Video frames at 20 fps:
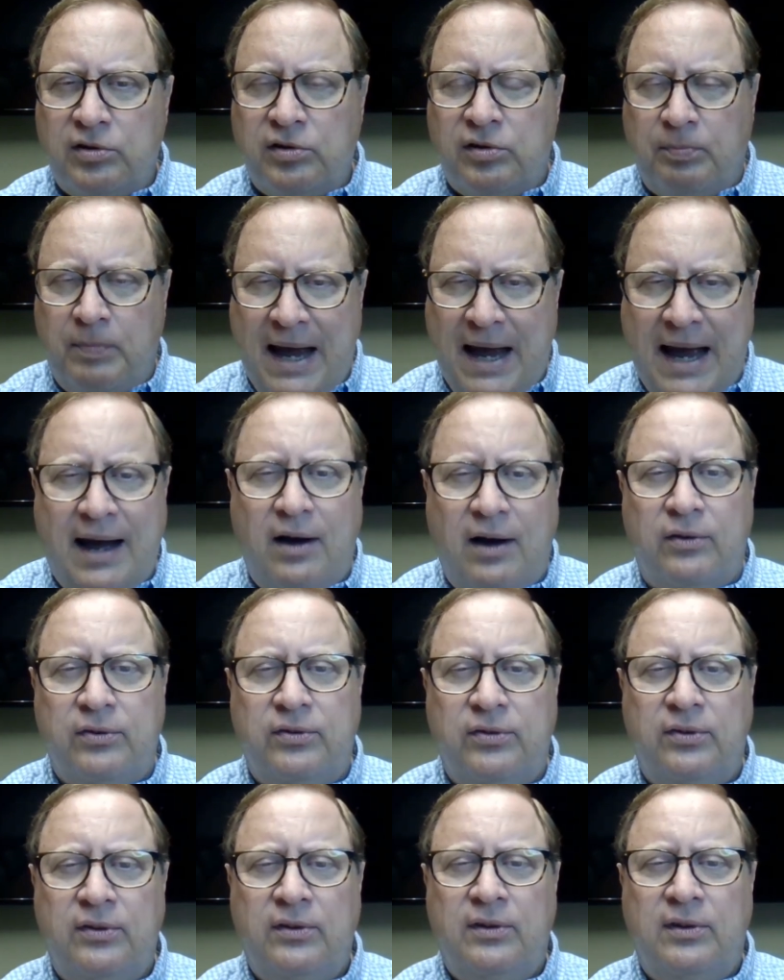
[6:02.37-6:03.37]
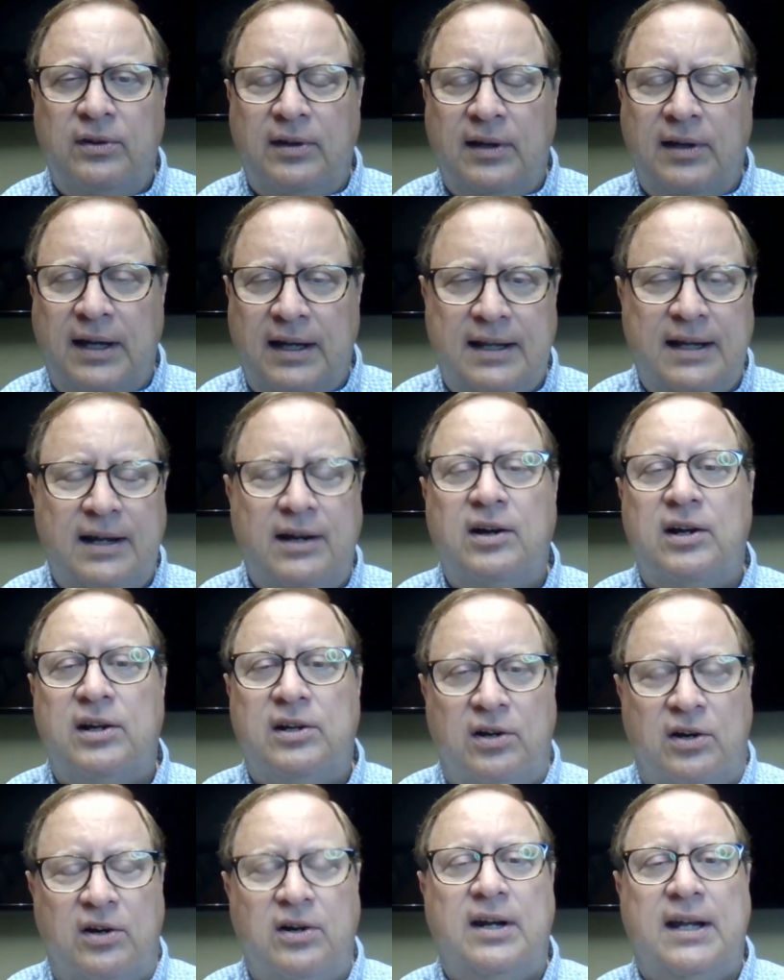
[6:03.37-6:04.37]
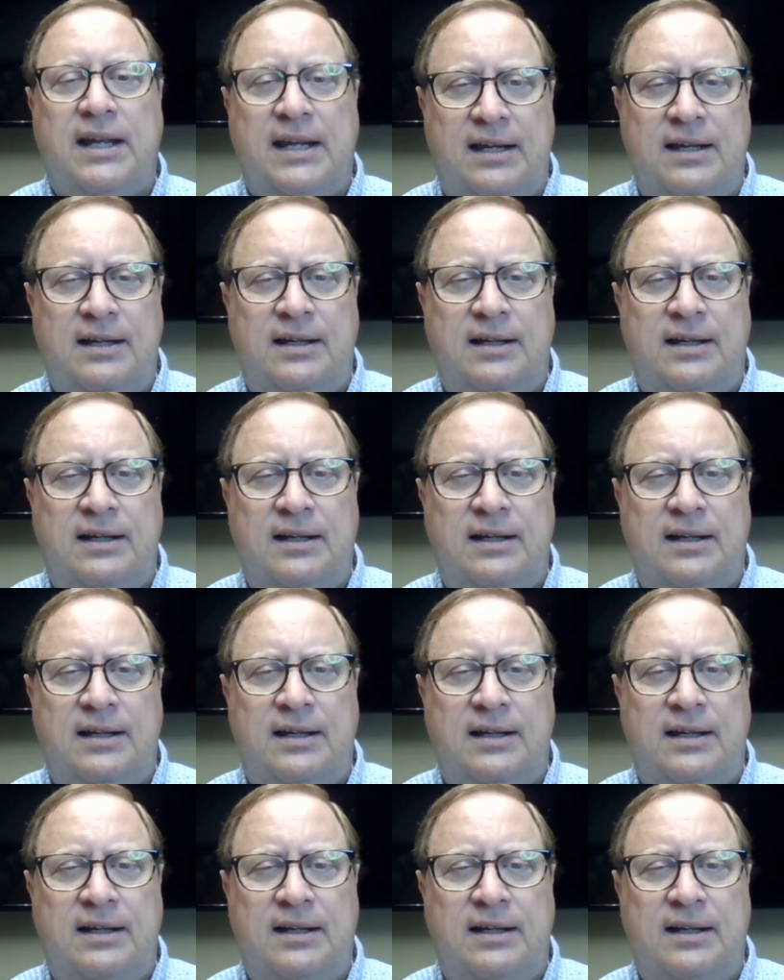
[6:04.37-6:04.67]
spouse and their attorney